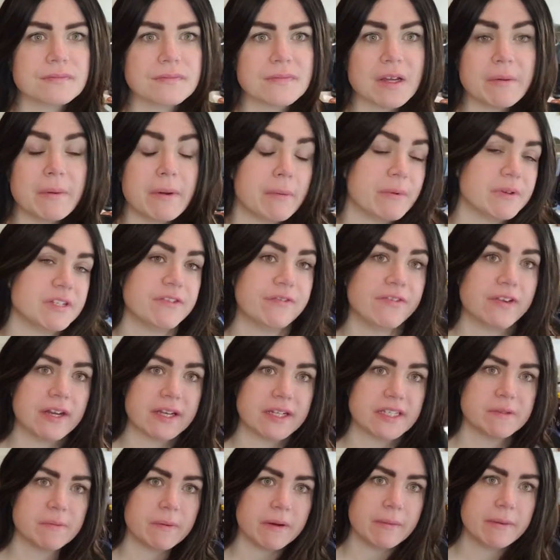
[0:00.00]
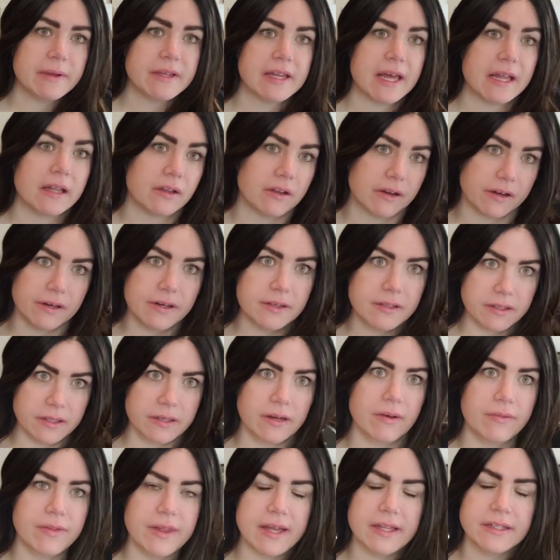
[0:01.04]
But it was a fun experiment. I learned, you
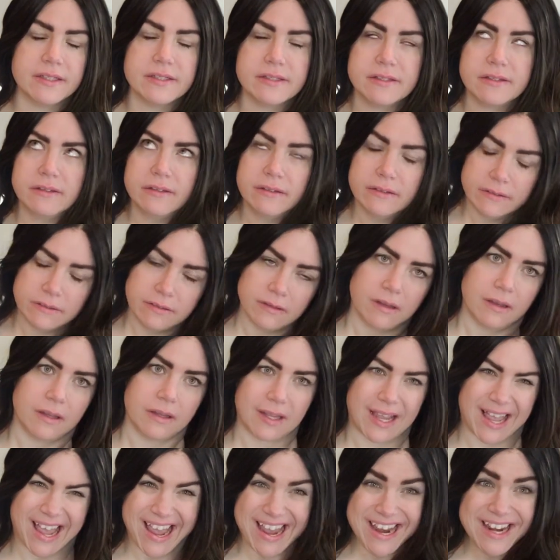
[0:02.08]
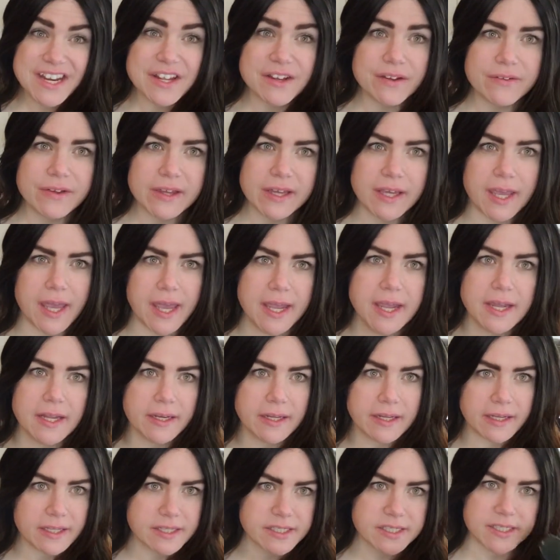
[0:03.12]
know, that it
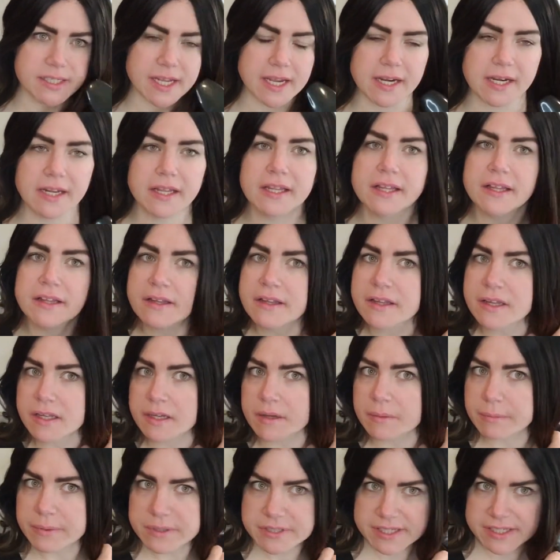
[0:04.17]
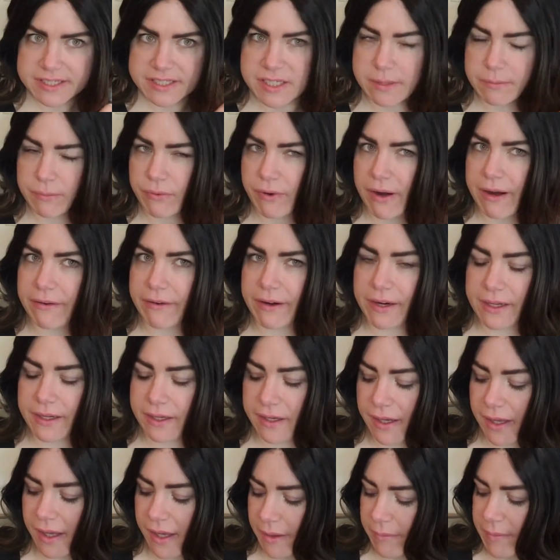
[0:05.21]
can stain it, but it's like temporary,
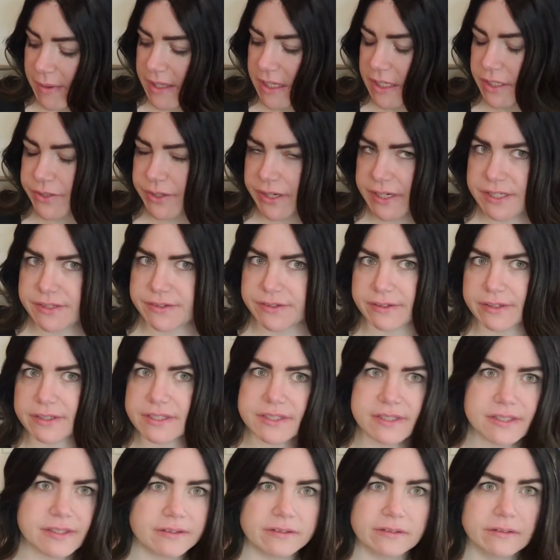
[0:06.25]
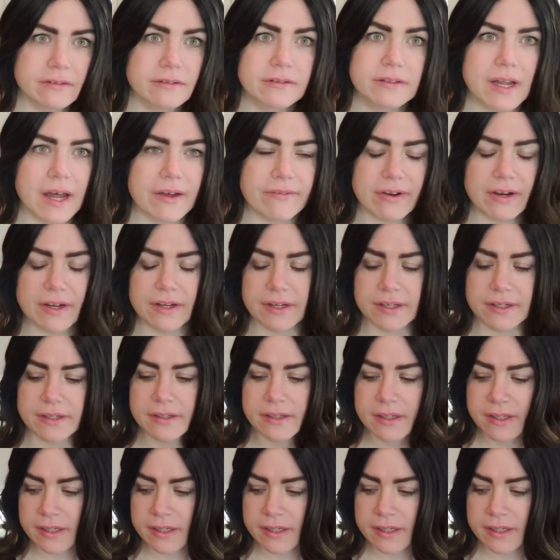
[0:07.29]
and the transfer is not very good.